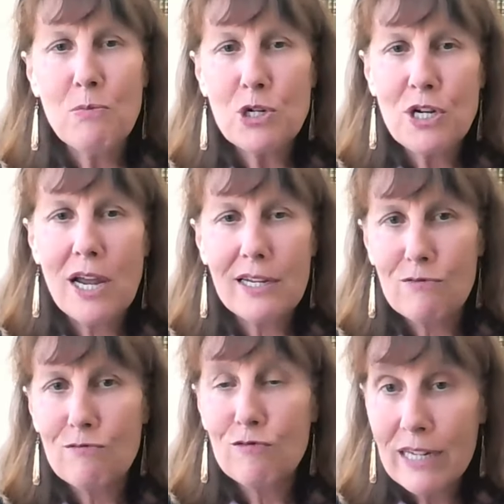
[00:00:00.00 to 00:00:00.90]
which I can
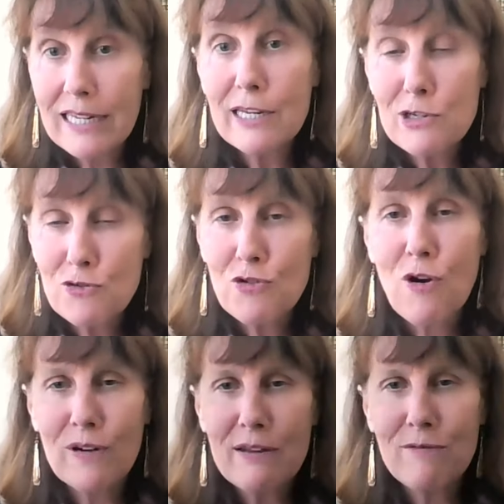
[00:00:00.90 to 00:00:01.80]
really
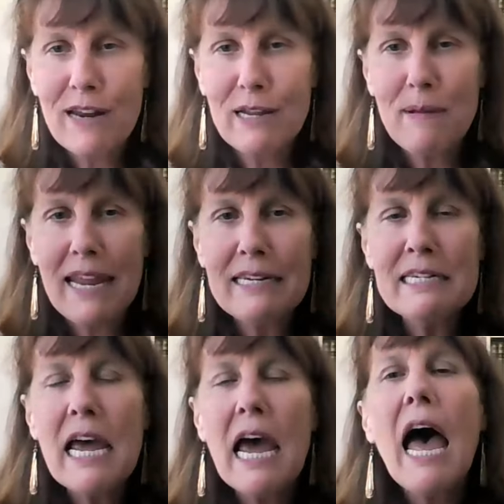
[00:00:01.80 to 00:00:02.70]
strongly
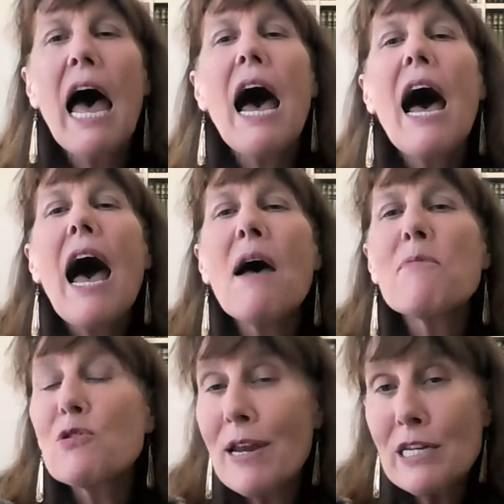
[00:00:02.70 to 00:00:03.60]
recommend. Uh,
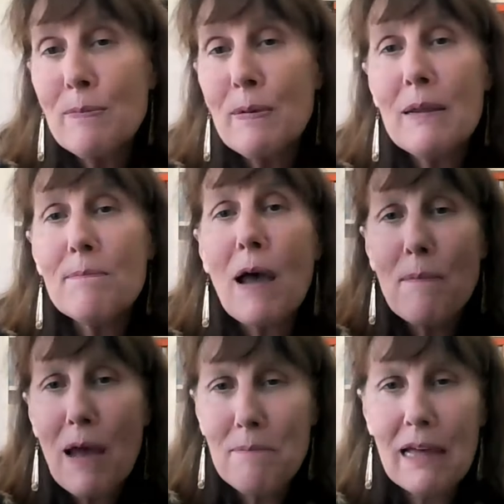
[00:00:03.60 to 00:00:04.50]
it was read to me by
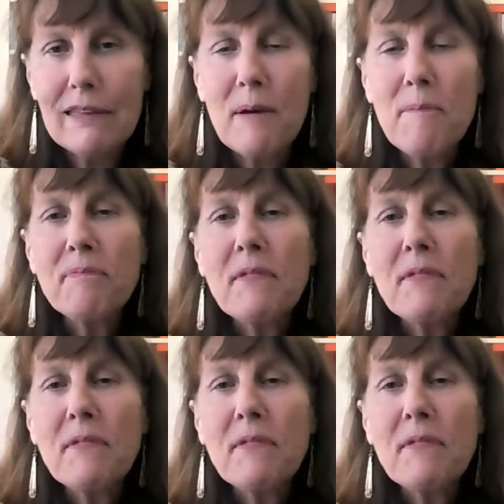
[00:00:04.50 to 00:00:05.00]
my mother.